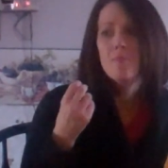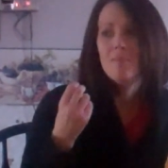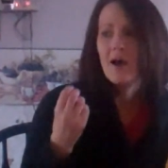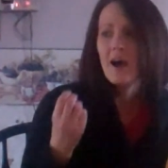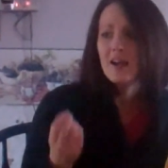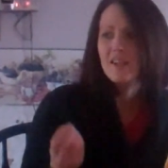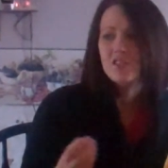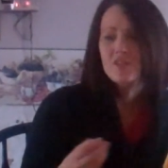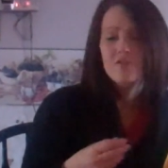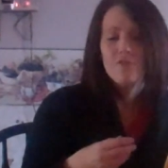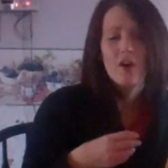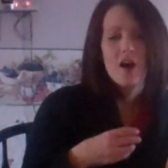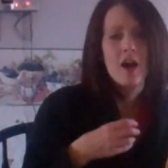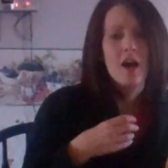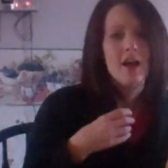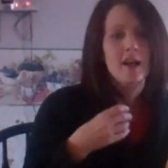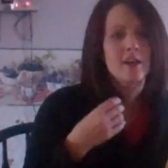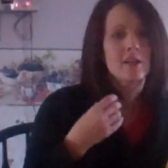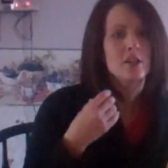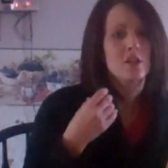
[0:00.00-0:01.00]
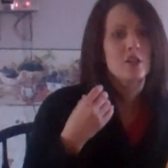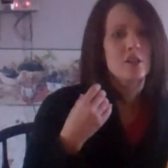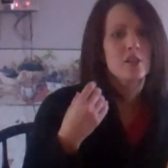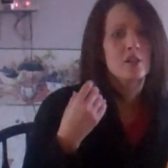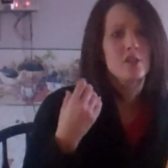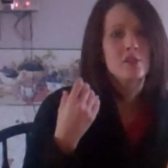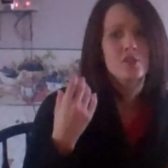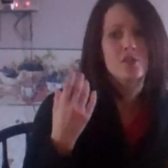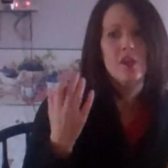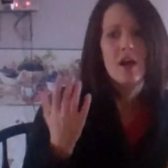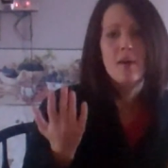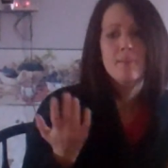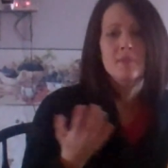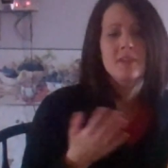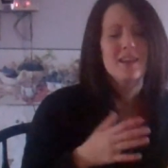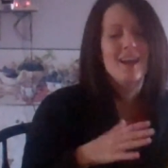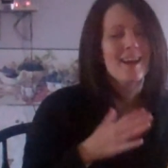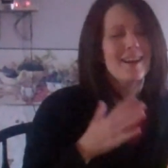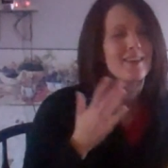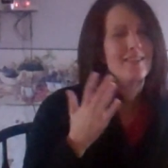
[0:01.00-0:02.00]
pacifiers, I
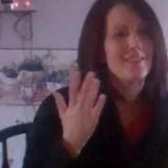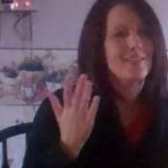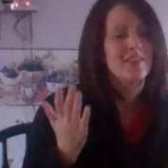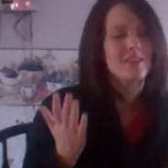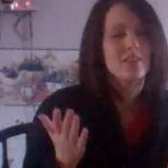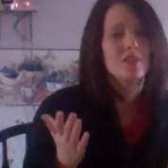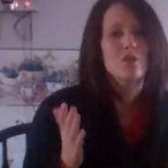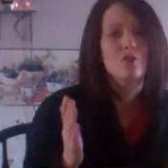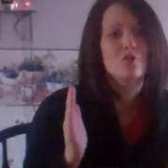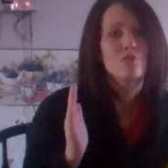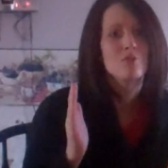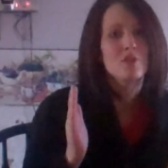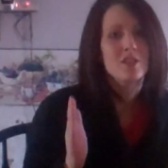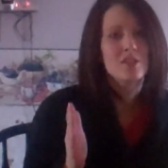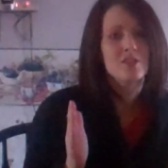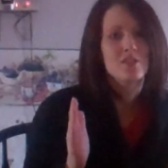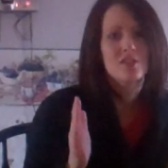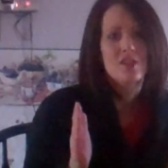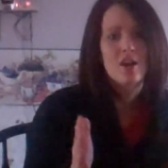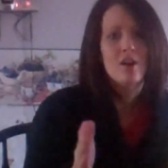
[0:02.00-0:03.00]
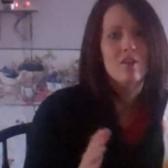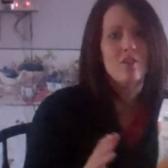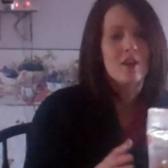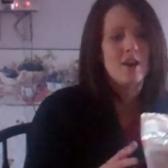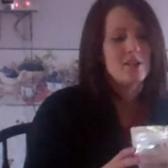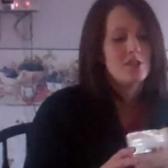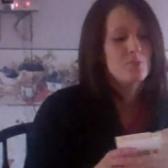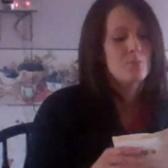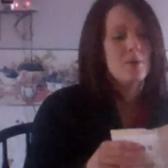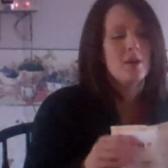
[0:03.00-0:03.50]
mean, anything that you need to sterilize.